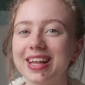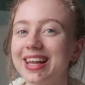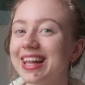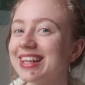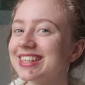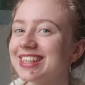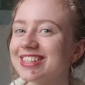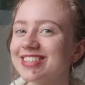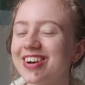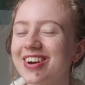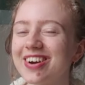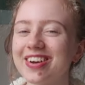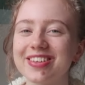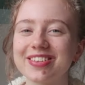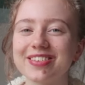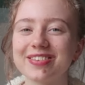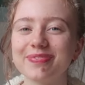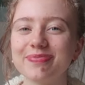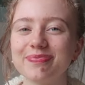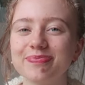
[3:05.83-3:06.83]
Let's get
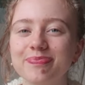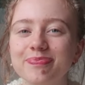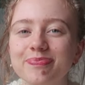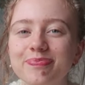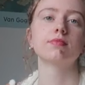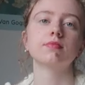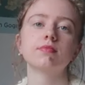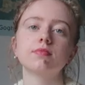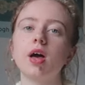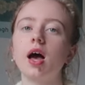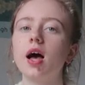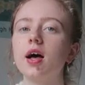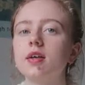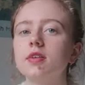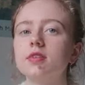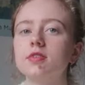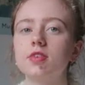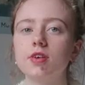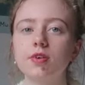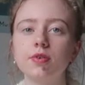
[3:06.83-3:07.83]
started!
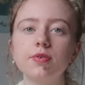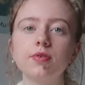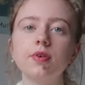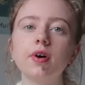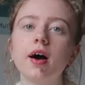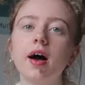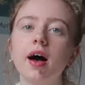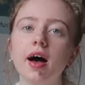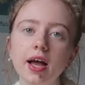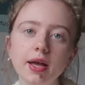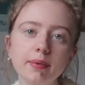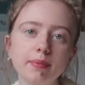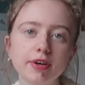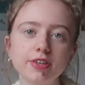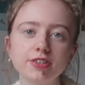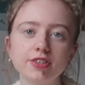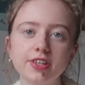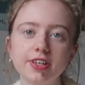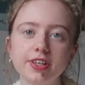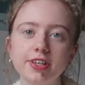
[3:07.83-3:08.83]
So I'm
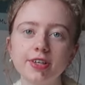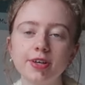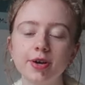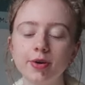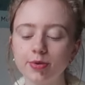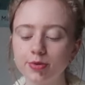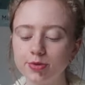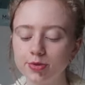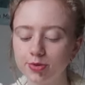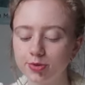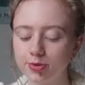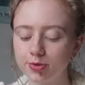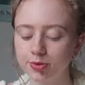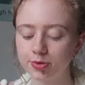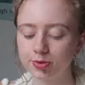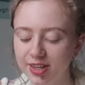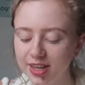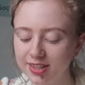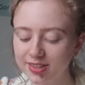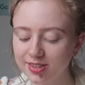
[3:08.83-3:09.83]
actually going to
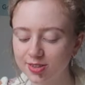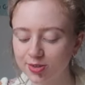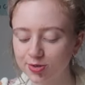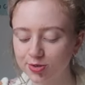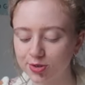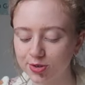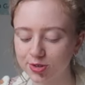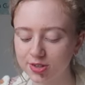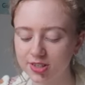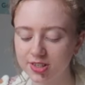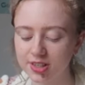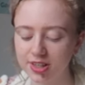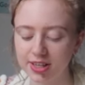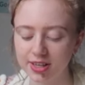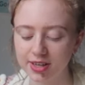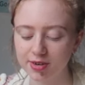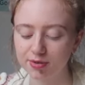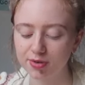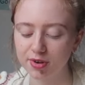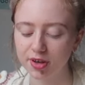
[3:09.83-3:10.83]
knit the first
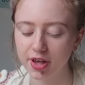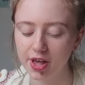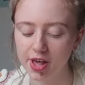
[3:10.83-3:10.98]
sleeve